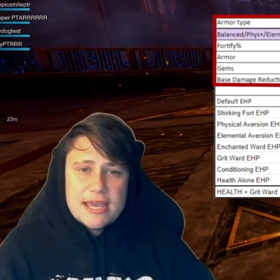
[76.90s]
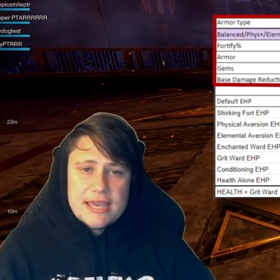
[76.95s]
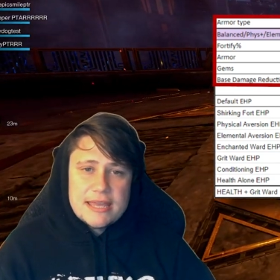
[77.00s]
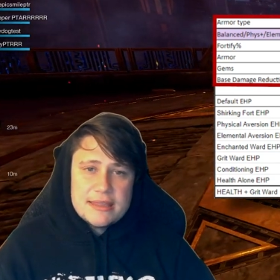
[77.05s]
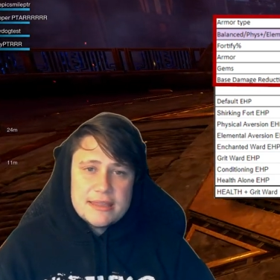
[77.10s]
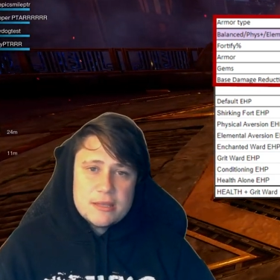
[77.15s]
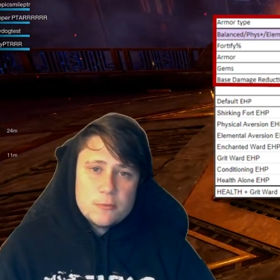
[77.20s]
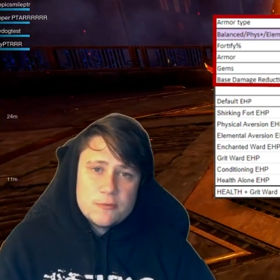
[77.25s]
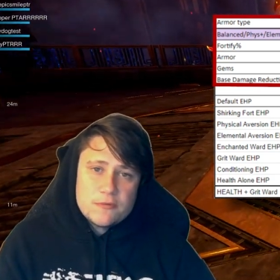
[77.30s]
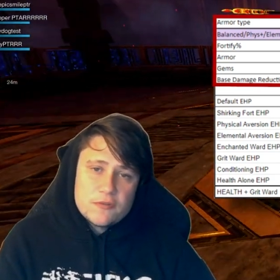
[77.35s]

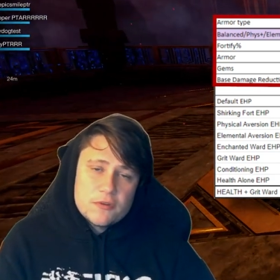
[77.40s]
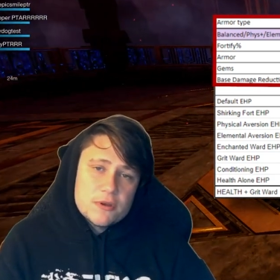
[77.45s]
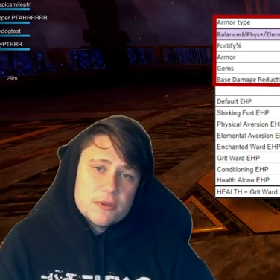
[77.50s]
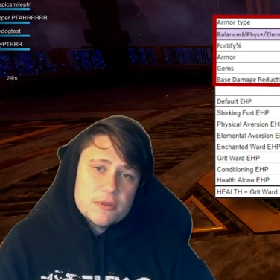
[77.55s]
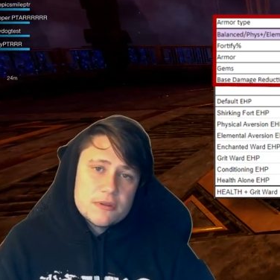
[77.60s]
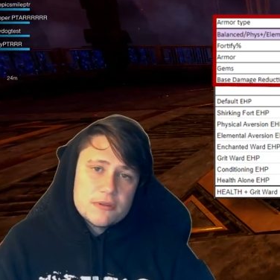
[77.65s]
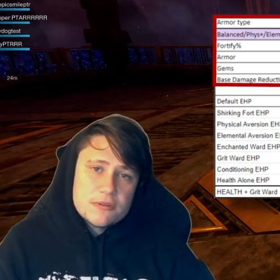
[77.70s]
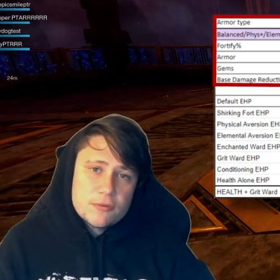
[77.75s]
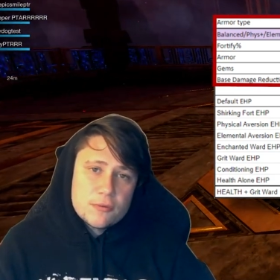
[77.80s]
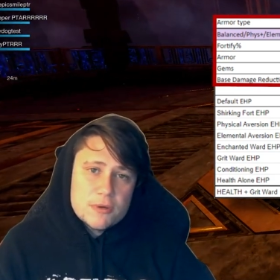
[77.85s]
and then we've
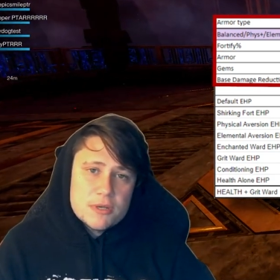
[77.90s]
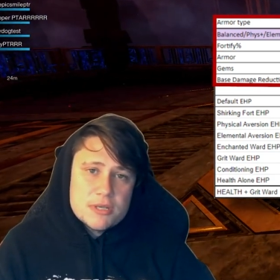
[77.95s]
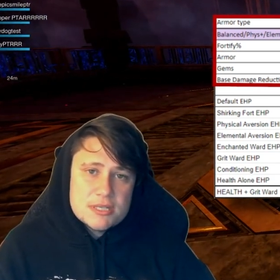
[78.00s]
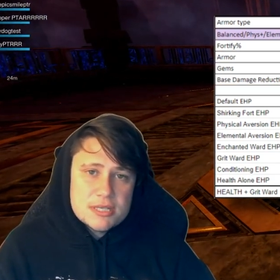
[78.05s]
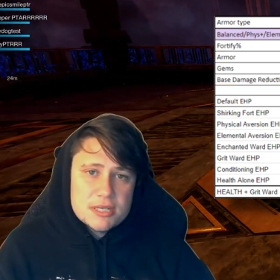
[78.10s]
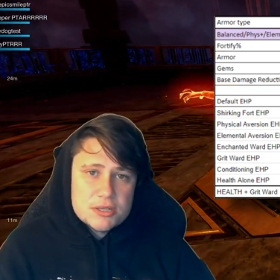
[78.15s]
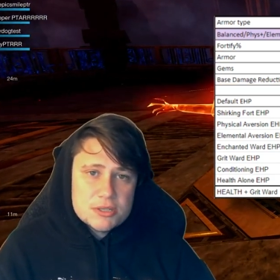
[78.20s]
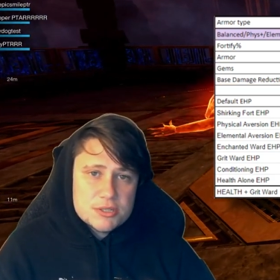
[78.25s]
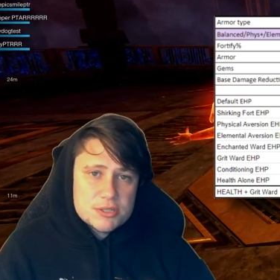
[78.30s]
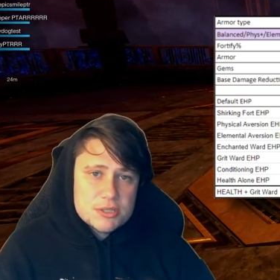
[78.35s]
got the three
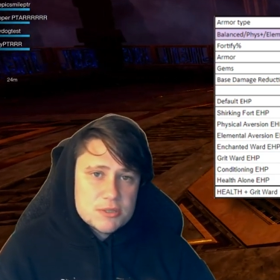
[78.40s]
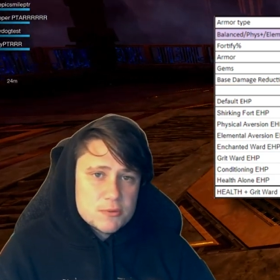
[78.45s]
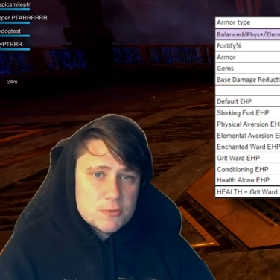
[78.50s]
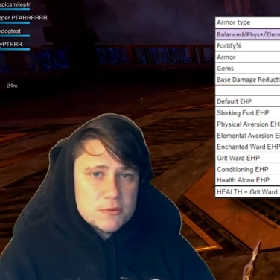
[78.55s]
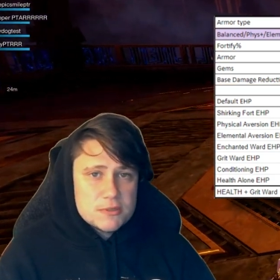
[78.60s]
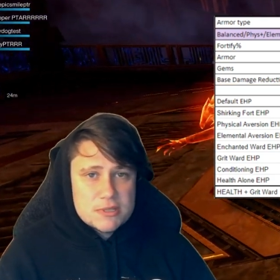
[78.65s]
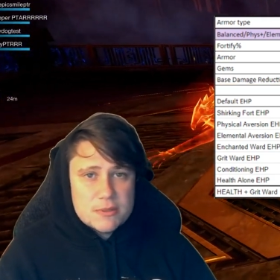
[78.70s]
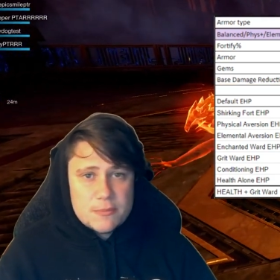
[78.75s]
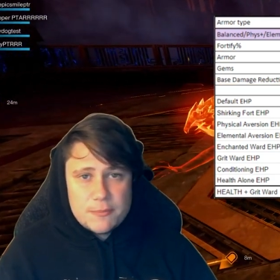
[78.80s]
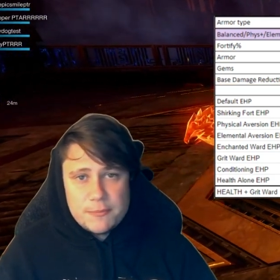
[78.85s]
sections where
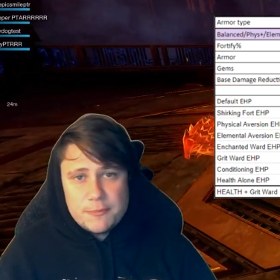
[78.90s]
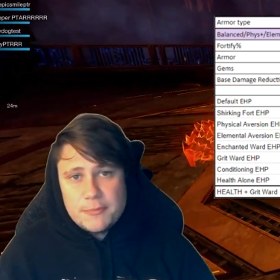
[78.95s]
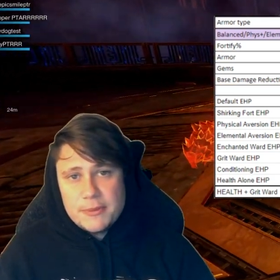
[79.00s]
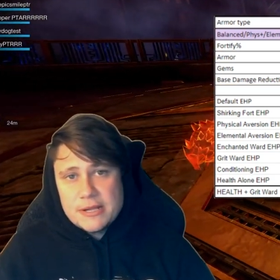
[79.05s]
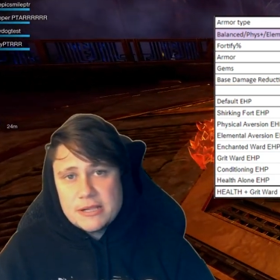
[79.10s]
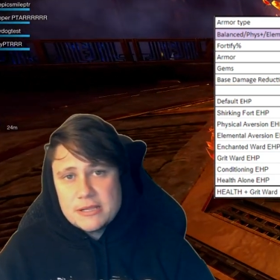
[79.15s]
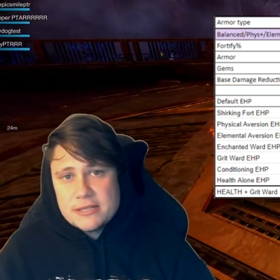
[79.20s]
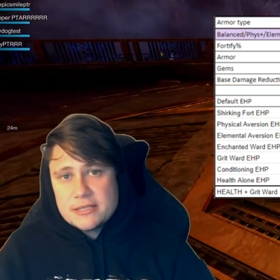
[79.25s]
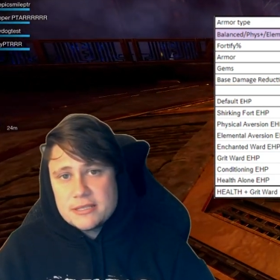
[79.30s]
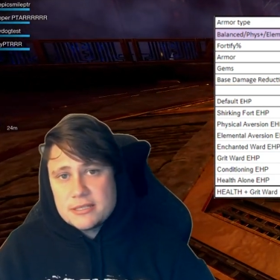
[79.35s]
it's a
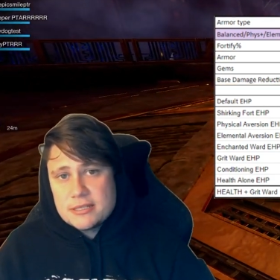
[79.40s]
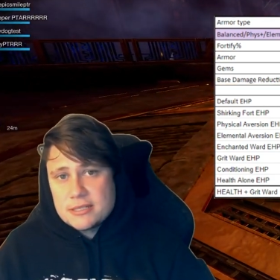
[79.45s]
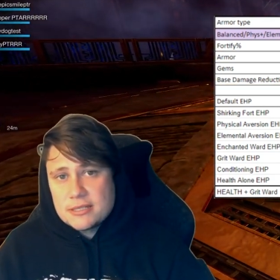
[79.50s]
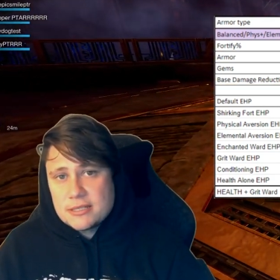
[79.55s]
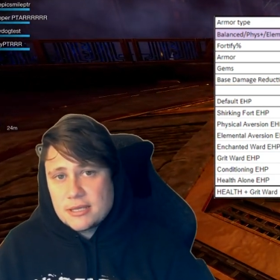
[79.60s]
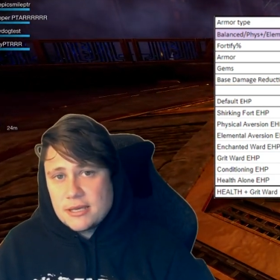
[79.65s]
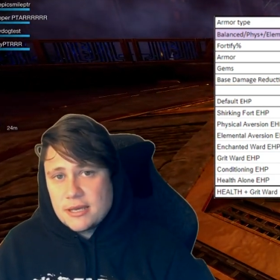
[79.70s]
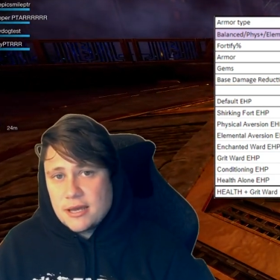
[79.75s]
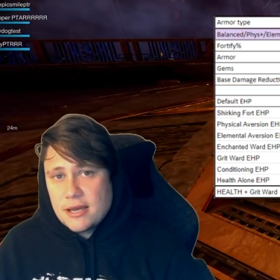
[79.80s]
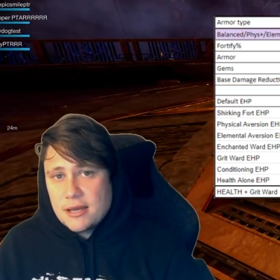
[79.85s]

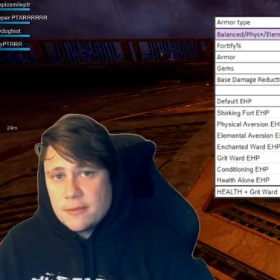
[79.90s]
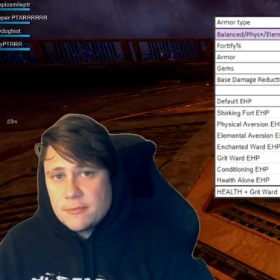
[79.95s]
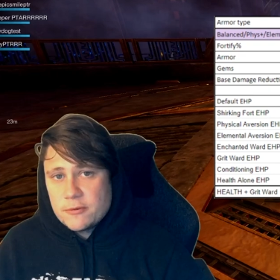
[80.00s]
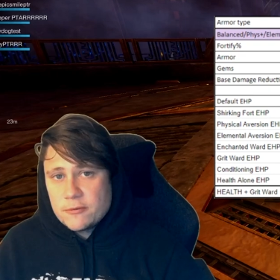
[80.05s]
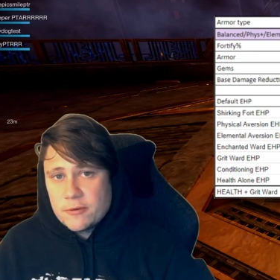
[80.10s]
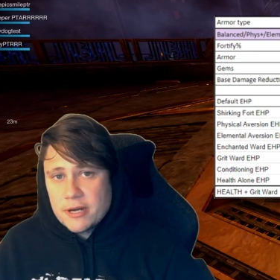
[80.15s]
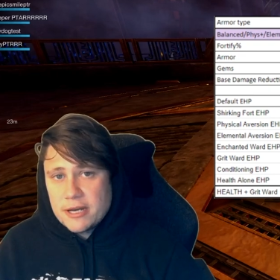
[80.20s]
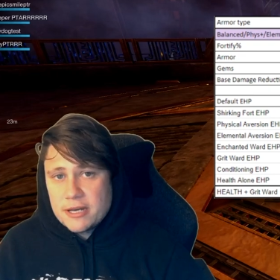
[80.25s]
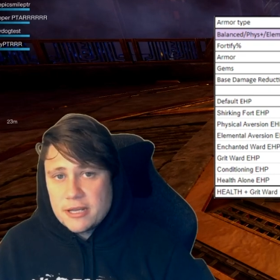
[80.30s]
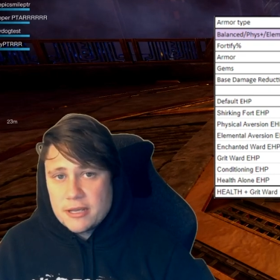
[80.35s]
balanced armor
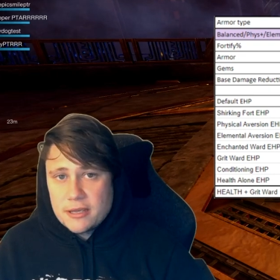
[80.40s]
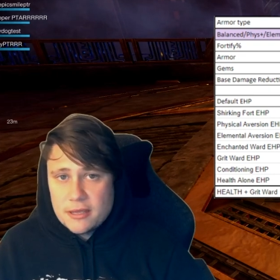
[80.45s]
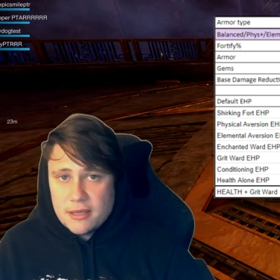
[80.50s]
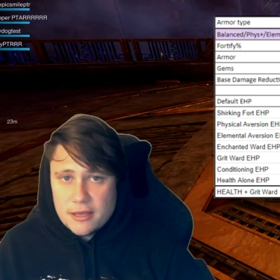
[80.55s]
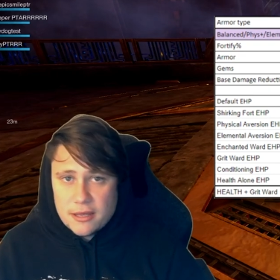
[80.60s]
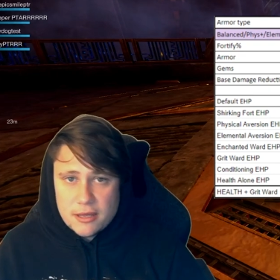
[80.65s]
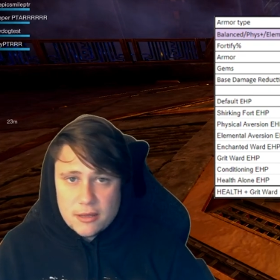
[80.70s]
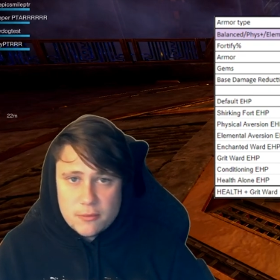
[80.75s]
rating,